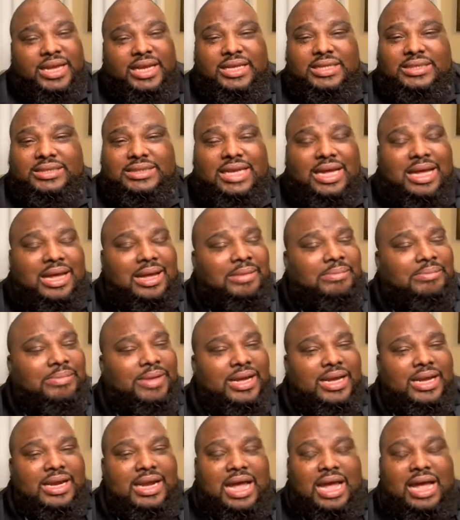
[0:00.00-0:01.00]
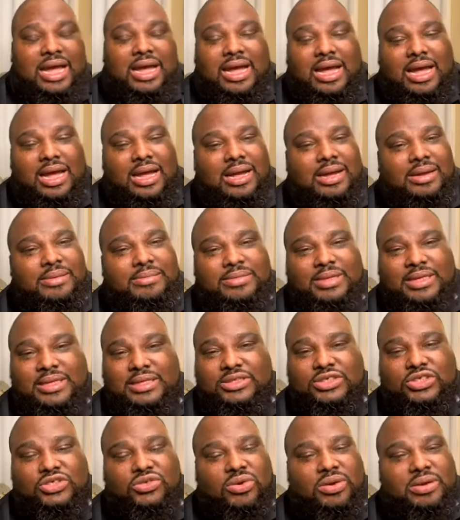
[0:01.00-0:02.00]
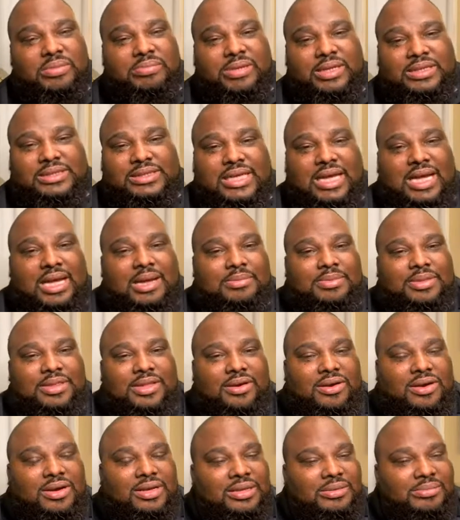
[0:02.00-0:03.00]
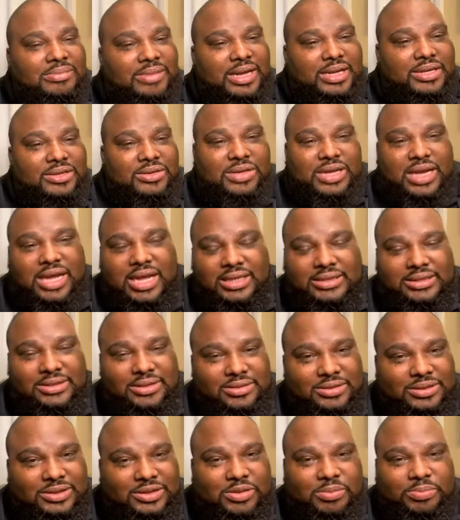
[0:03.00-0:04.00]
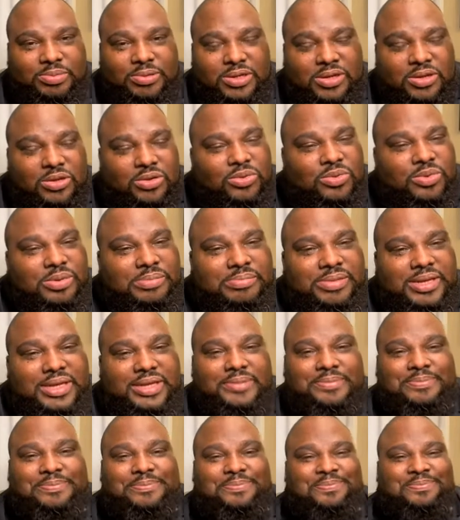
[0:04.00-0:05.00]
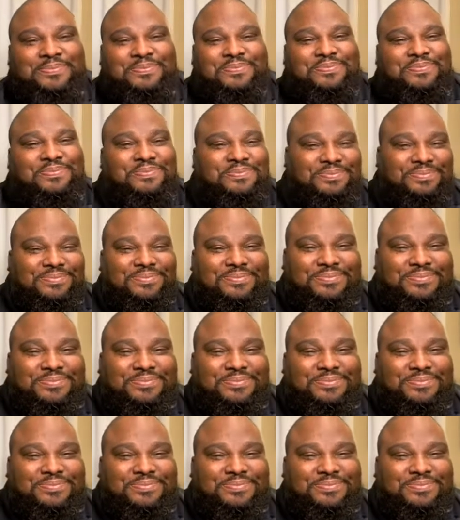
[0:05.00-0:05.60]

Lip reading: Yeah, man. Anytime, man. I enjoyed my time thoroughly, man. You guys are super cool with me.